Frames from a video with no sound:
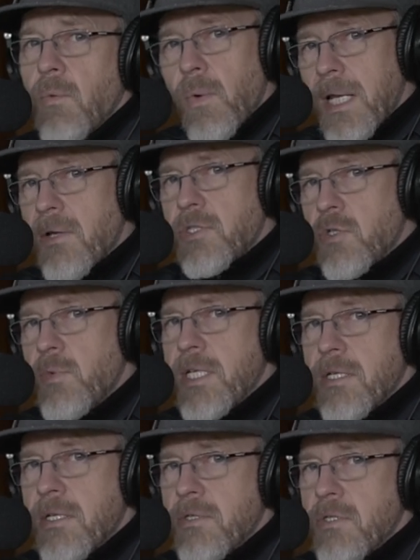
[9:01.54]
What else are we
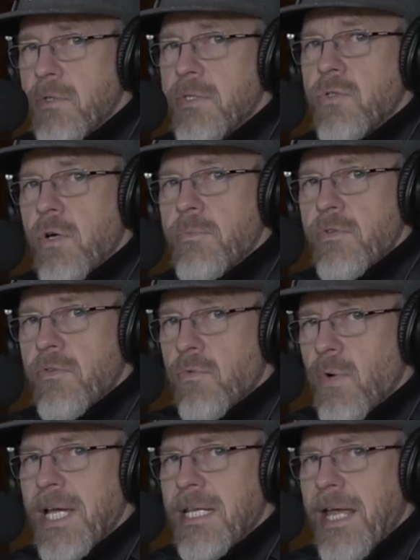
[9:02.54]
going to do in terms of the
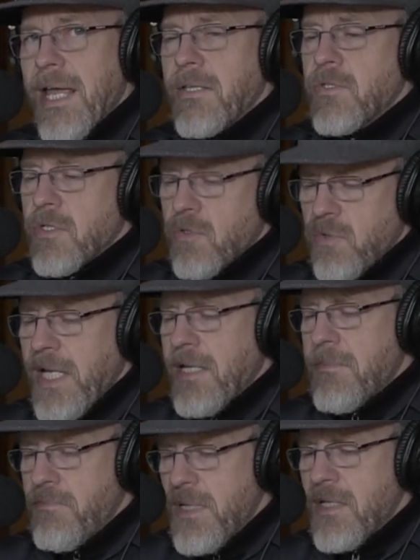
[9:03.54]
right hand to create
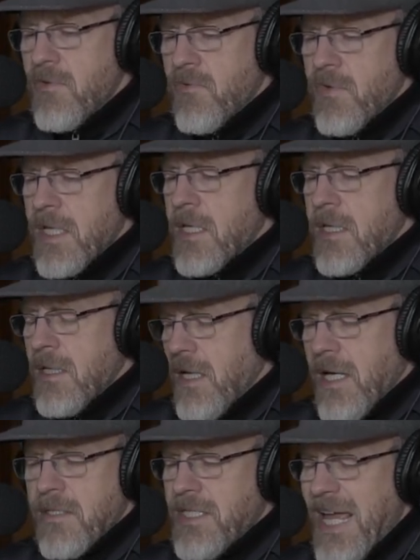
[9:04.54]
a bit of
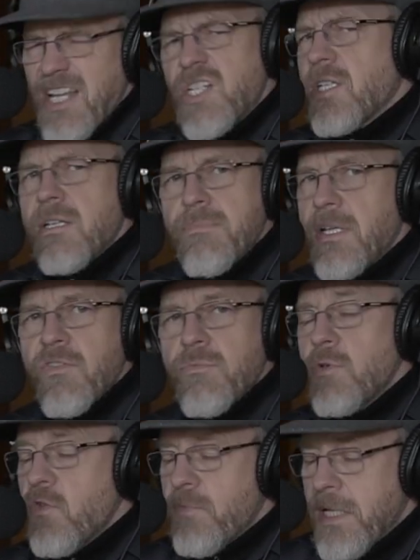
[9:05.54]
tension, a bit of
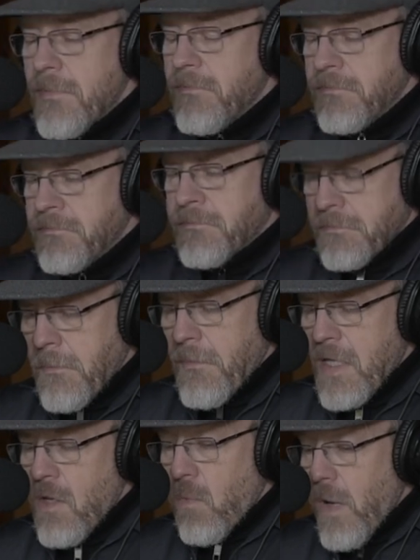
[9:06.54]
movement?
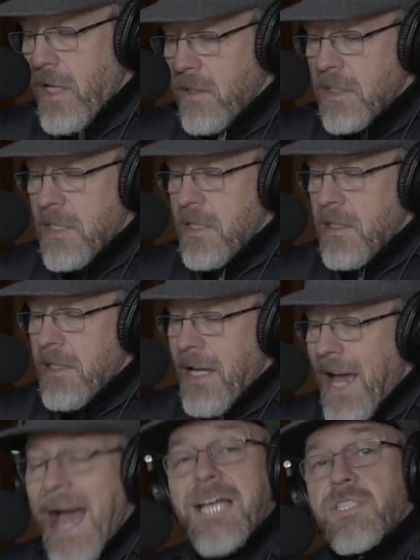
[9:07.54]
Well,
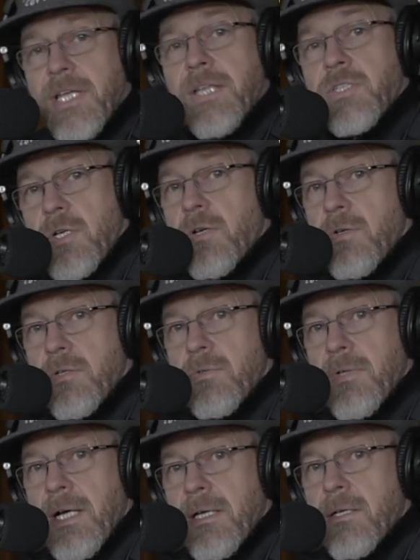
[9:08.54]
accents are going
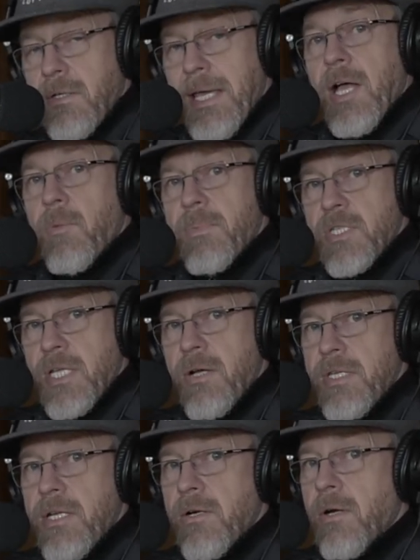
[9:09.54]
to help us
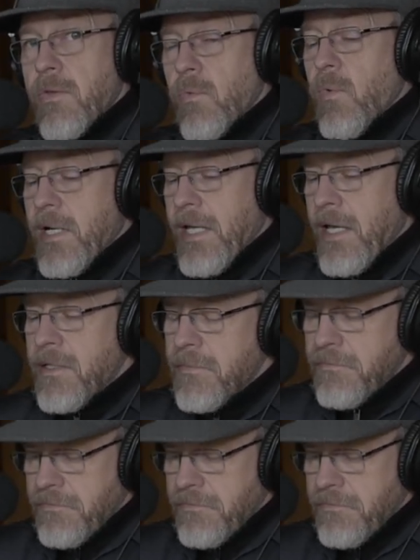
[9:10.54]
out here on the one hand.